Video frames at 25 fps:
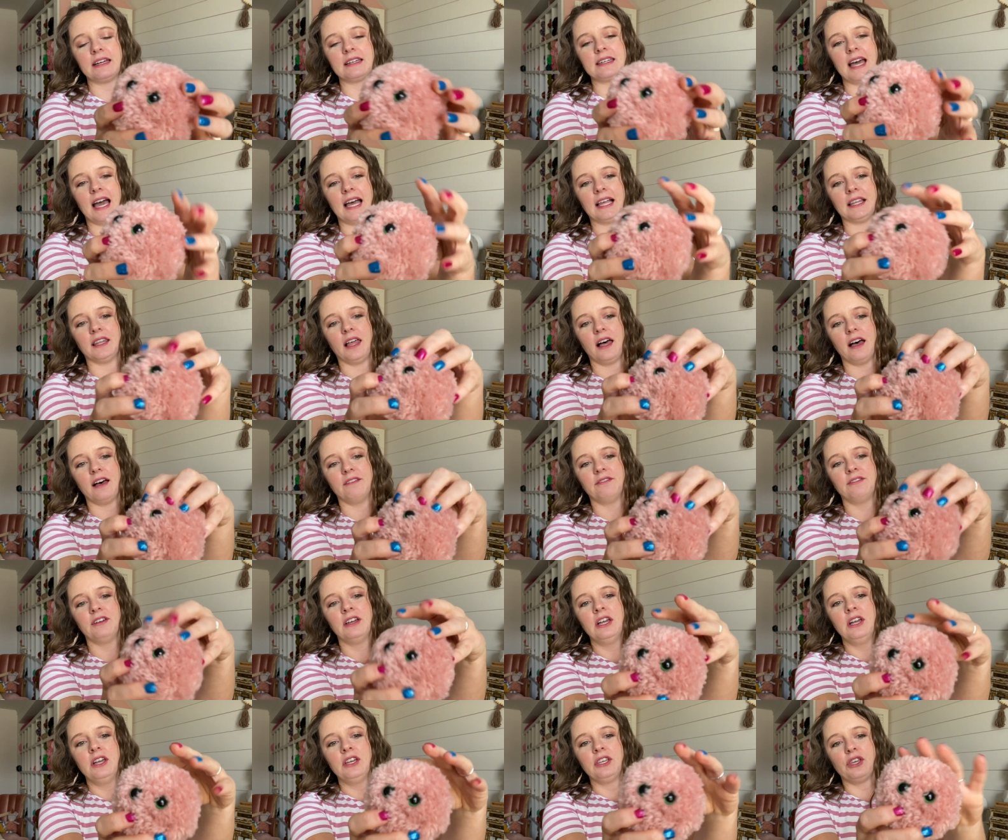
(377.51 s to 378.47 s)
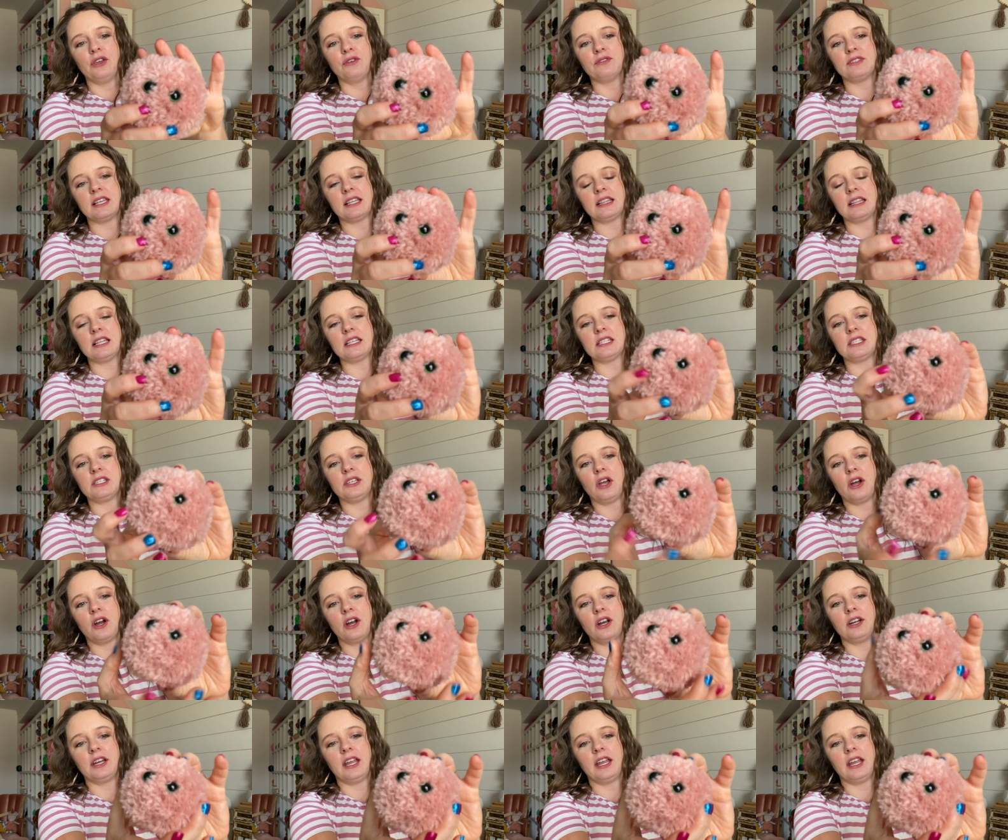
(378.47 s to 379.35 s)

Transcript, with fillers: I love using this yarn,